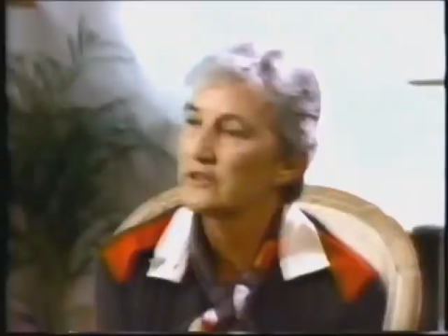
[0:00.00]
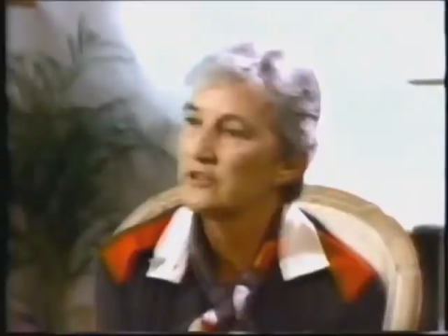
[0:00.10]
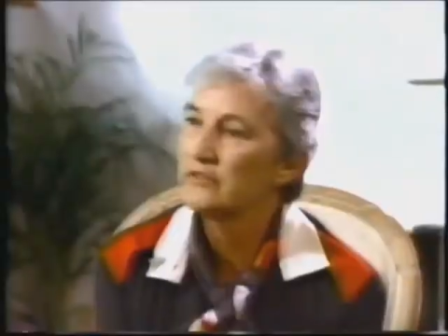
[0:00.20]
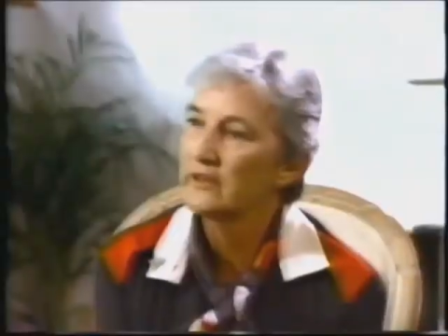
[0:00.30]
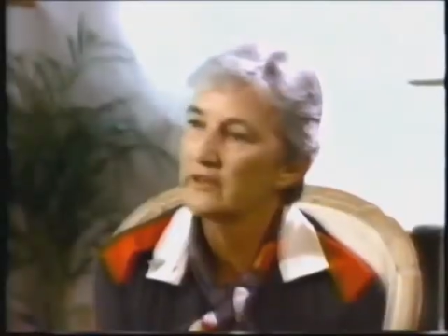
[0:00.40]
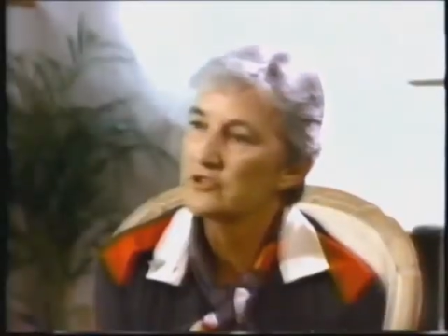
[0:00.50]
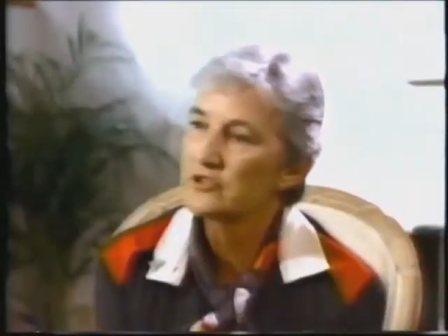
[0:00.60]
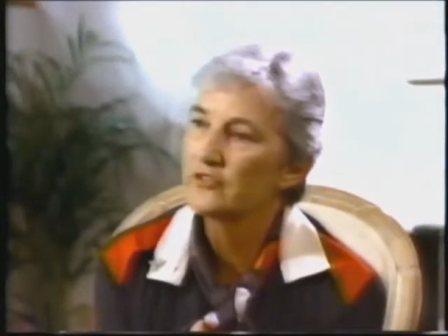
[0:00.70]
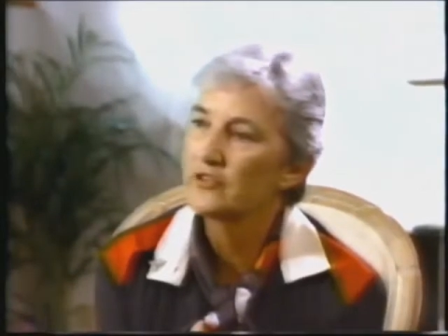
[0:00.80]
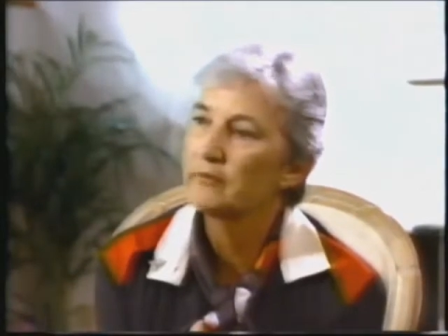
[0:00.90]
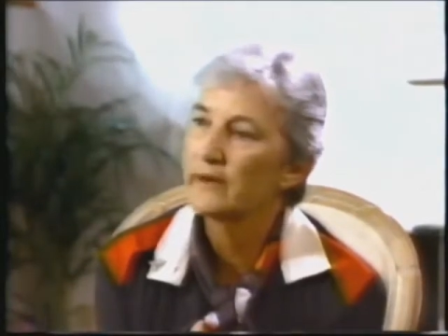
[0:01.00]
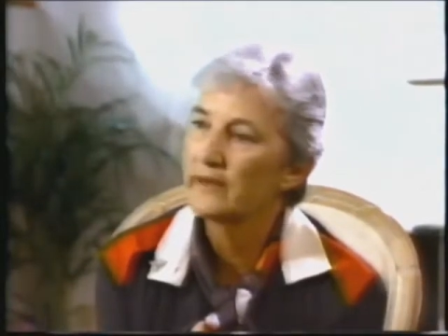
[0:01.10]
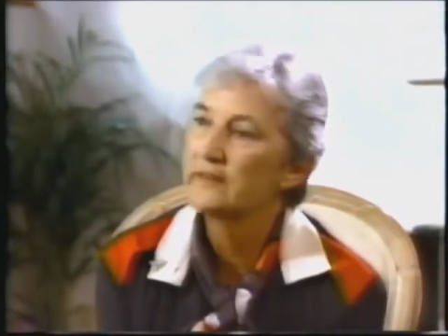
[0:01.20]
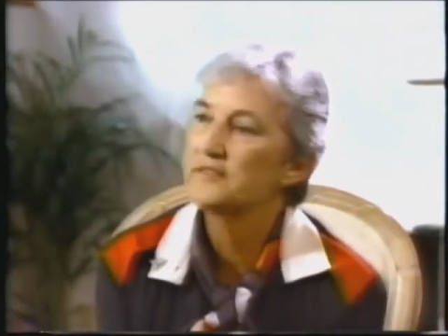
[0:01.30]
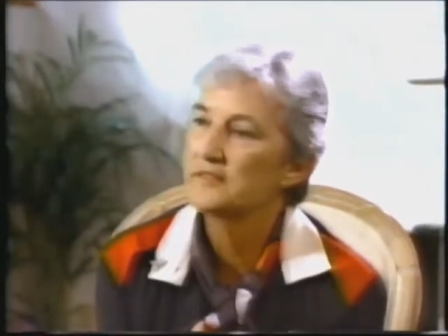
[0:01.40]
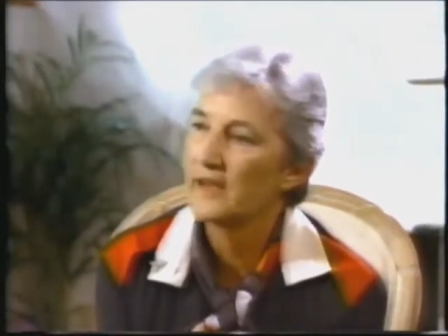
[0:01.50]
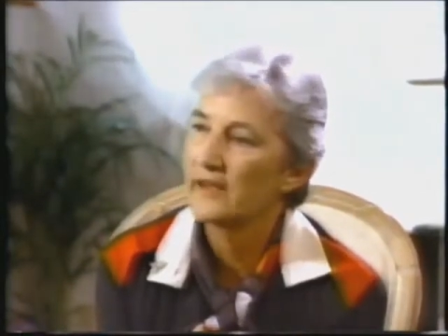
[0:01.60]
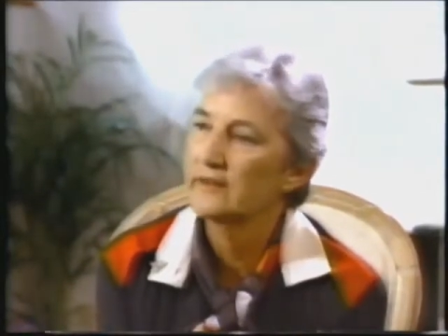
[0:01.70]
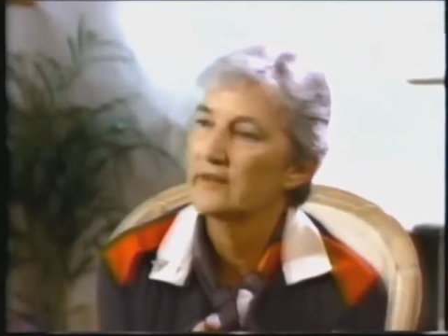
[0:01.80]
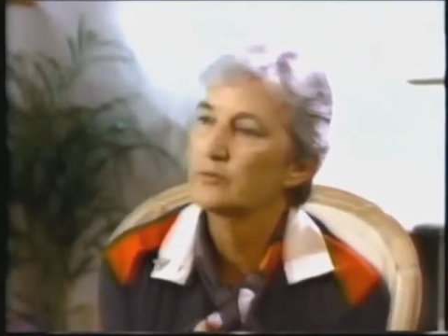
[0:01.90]
Achieving efficiency by
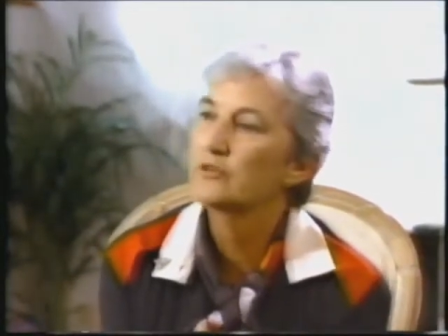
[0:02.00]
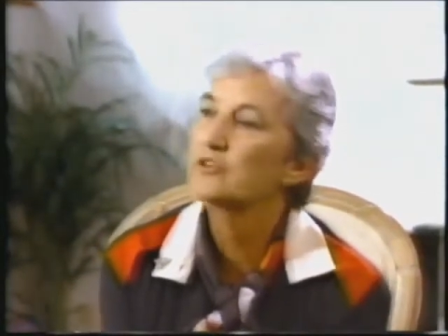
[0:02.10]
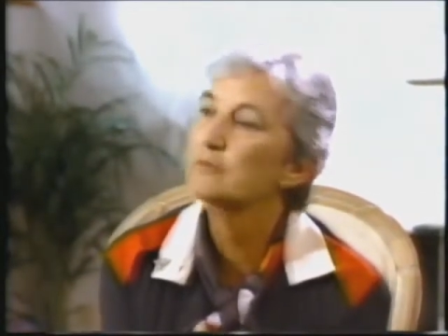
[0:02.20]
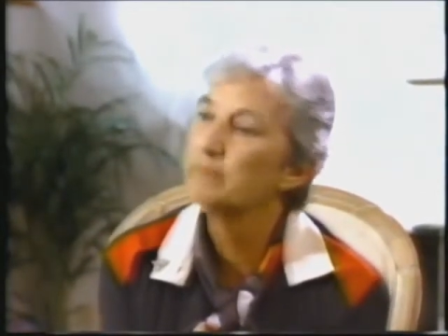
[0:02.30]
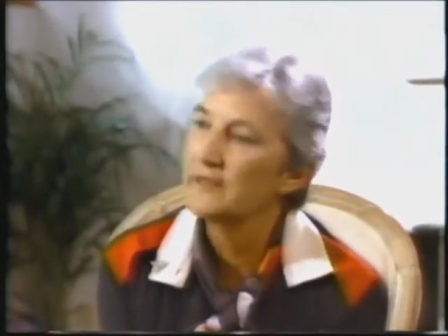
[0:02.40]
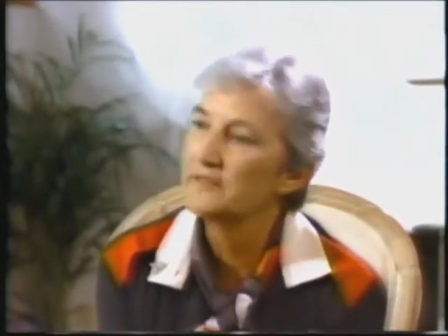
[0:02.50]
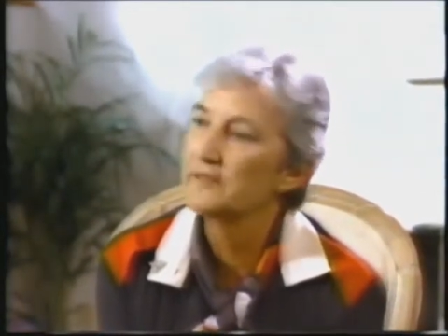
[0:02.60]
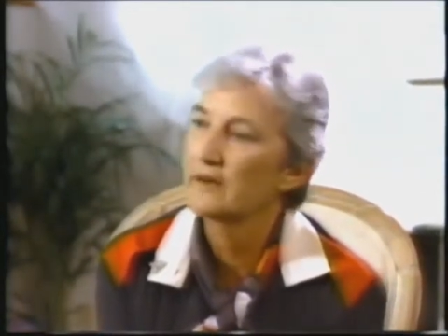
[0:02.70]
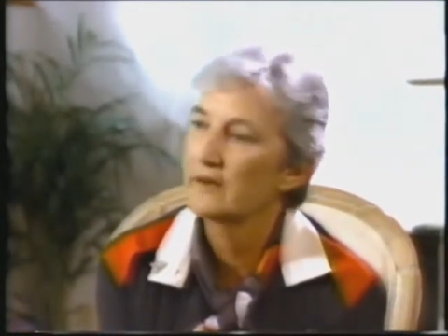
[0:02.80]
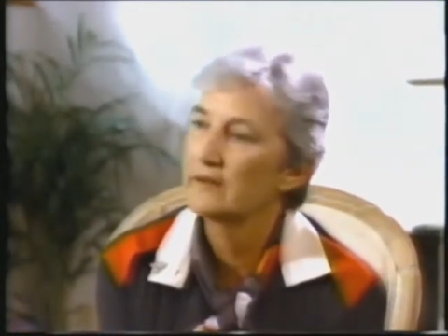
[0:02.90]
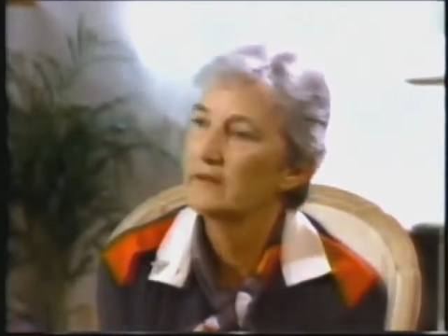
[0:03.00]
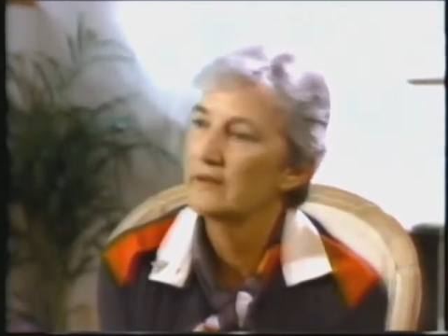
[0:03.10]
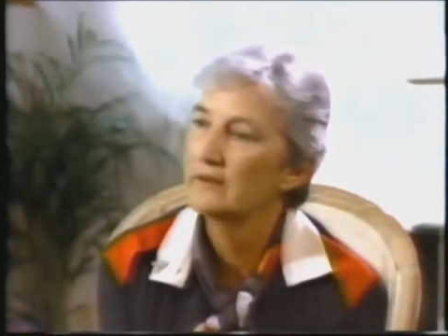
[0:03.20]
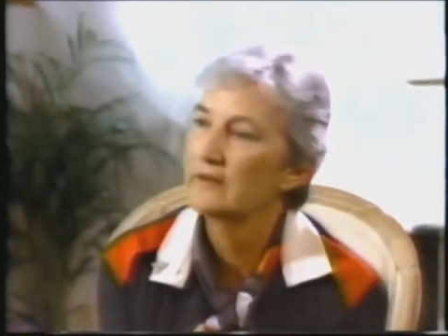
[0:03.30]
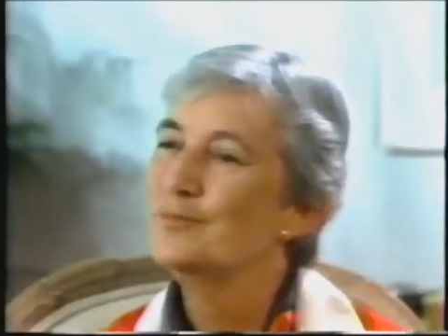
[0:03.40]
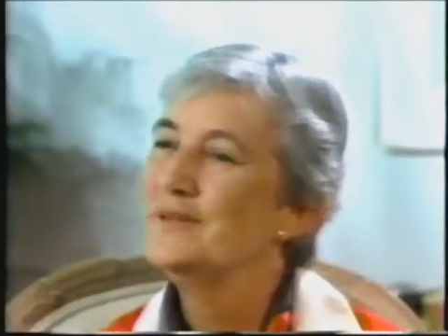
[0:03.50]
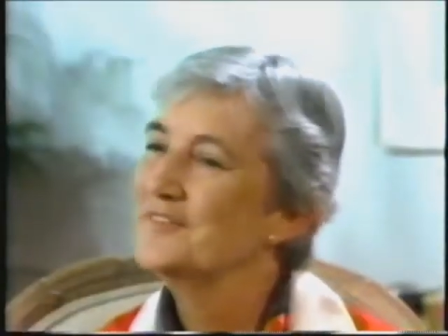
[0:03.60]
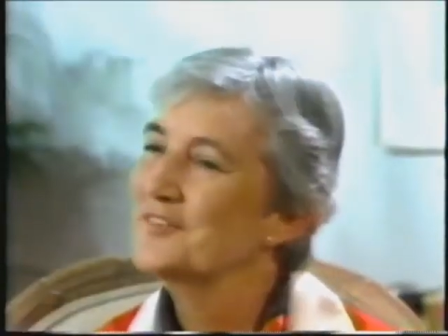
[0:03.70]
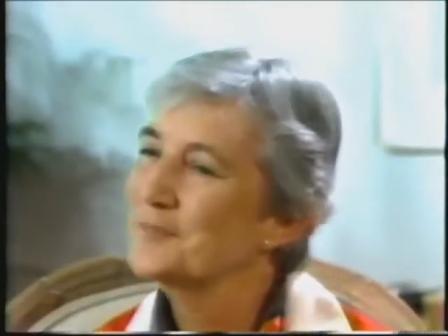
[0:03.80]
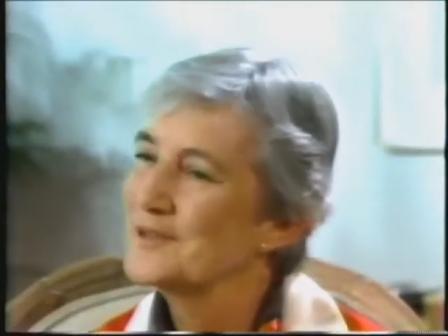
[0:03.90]
design, that was the basic idea. O
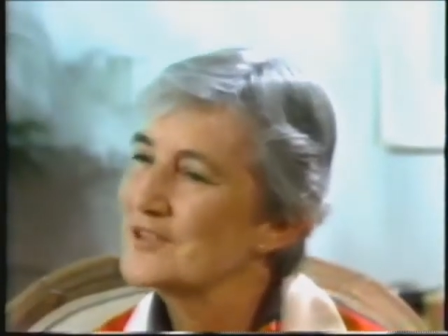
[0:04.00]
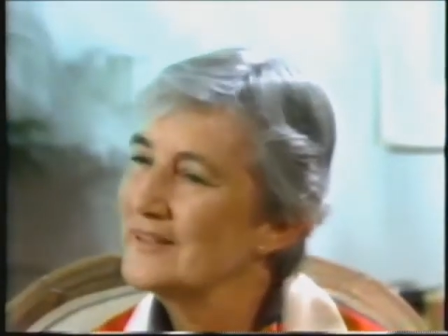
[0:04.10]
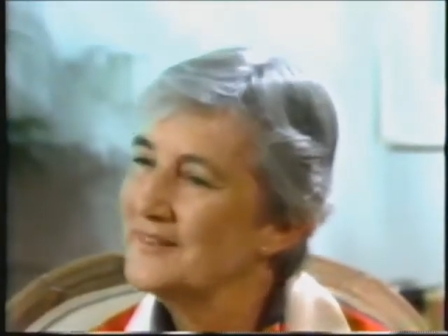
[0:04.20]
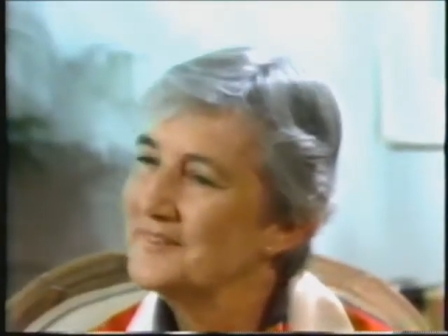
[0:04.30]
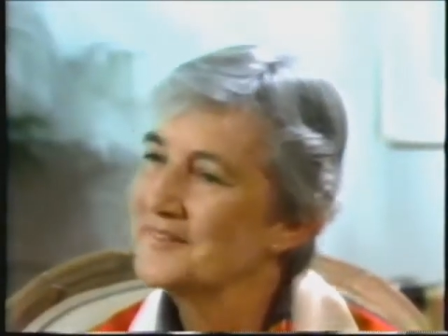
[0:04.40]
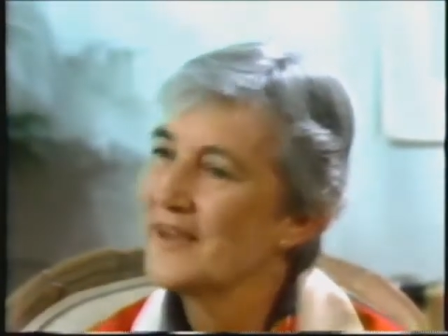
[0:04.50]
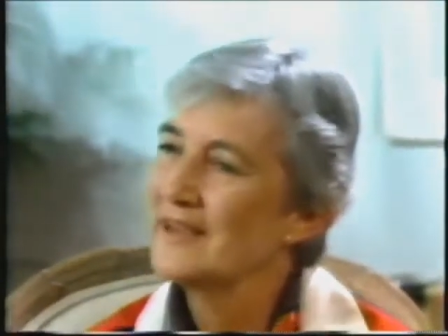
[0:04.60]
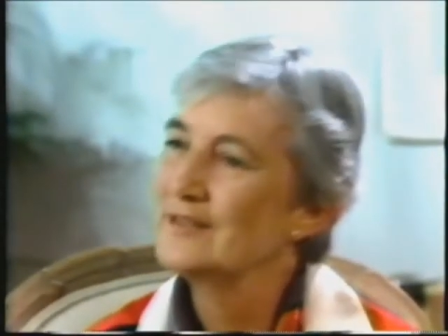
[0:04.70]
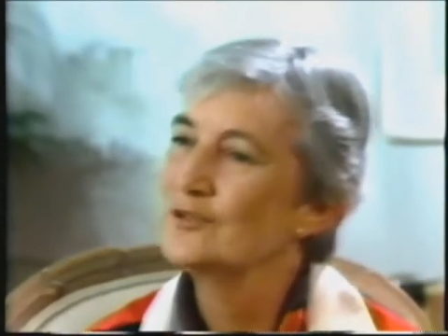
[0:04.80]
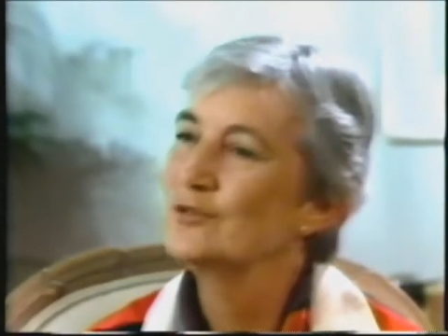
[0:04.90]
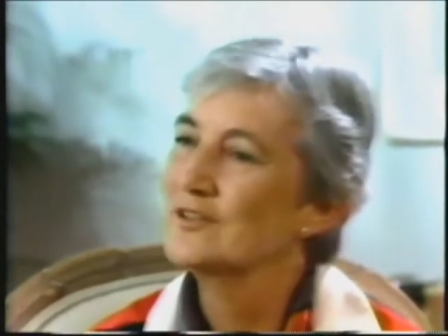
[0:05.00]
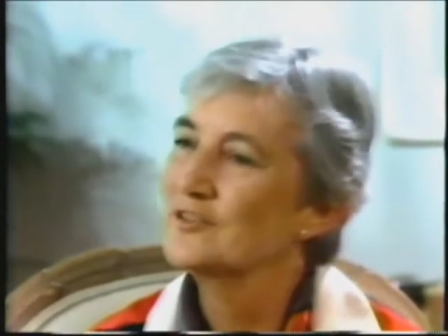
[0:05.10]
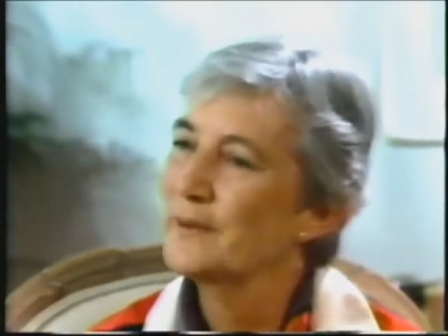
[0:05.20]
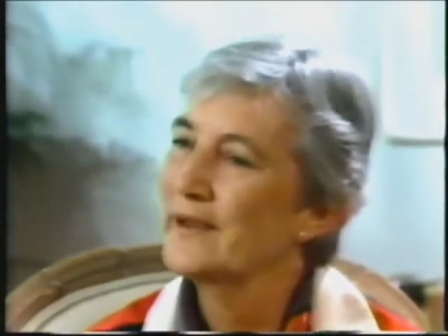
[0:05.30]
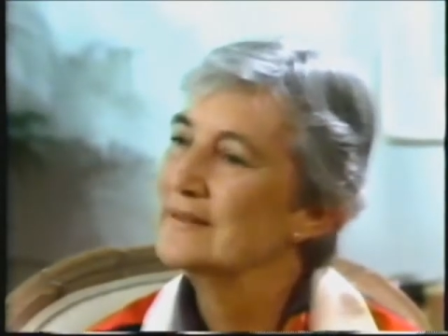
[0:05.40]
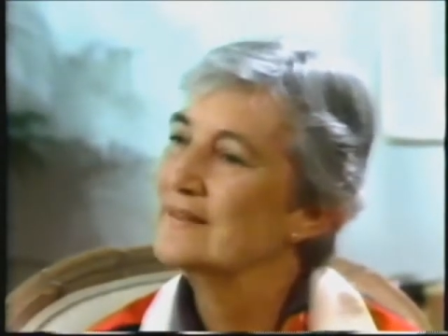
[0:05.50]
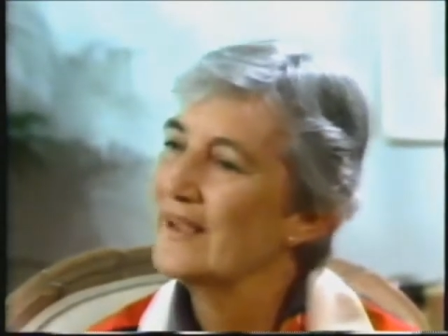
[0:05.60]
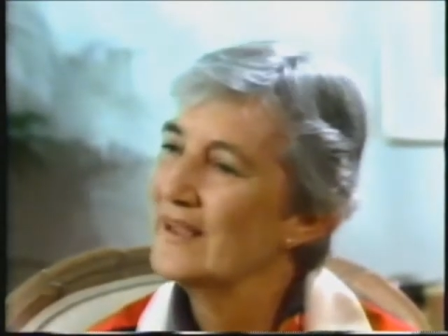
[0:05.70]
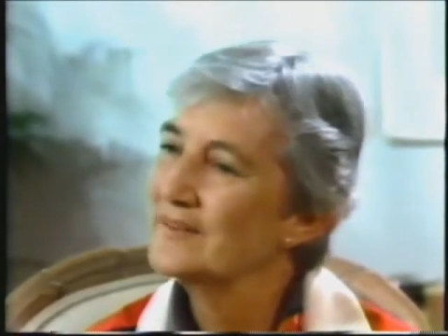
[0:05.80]
B is specially designed to expand